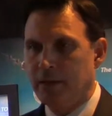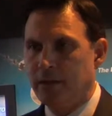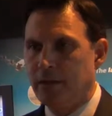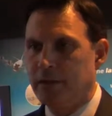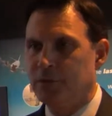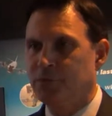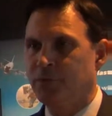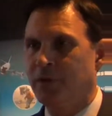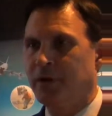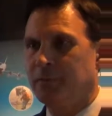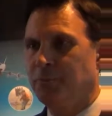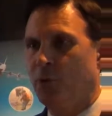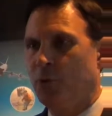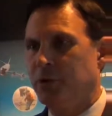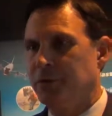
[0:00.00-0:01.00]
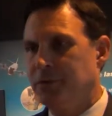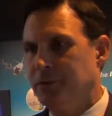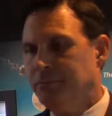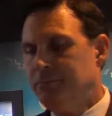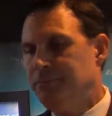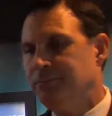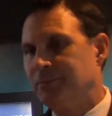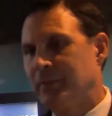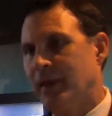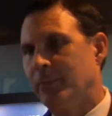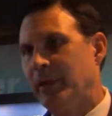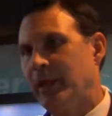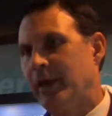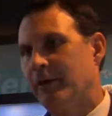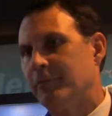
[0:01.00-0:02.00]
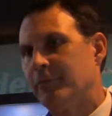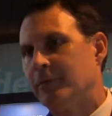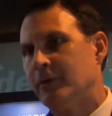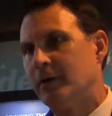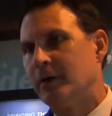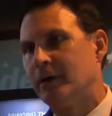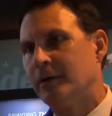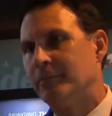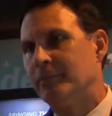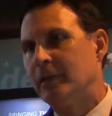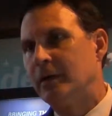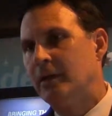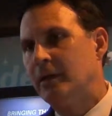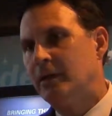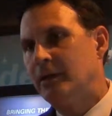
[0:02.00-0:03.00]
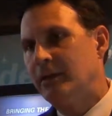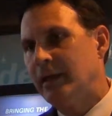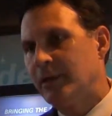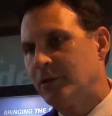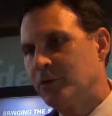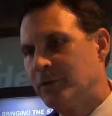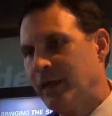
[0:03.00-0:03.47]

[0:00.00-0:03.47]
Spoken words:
it's very important that we have that